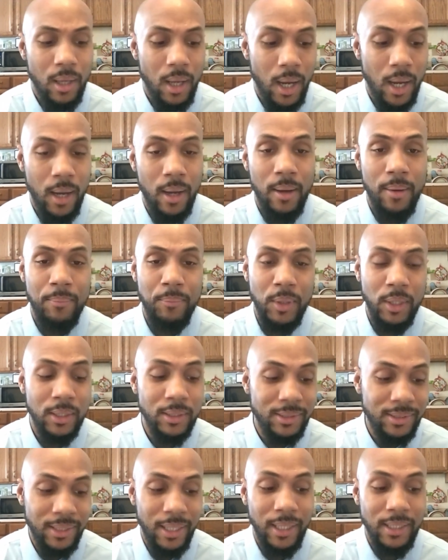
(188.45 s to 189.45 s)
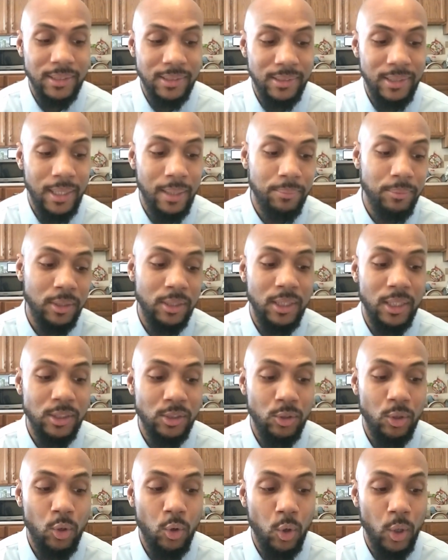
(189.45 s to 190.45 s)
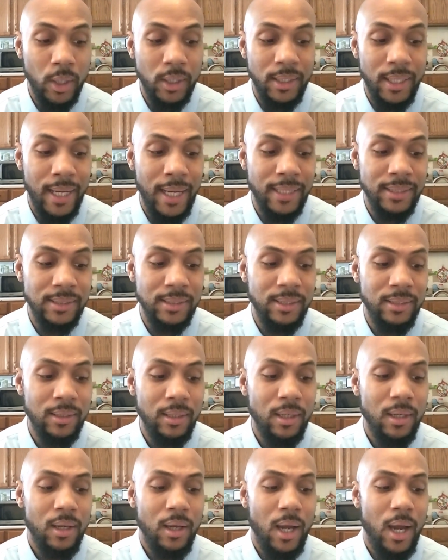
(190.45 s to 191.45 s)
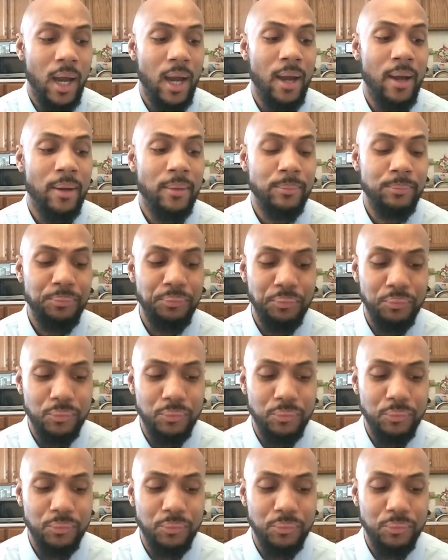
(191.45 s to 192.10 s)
and the second step, the digital organizing. I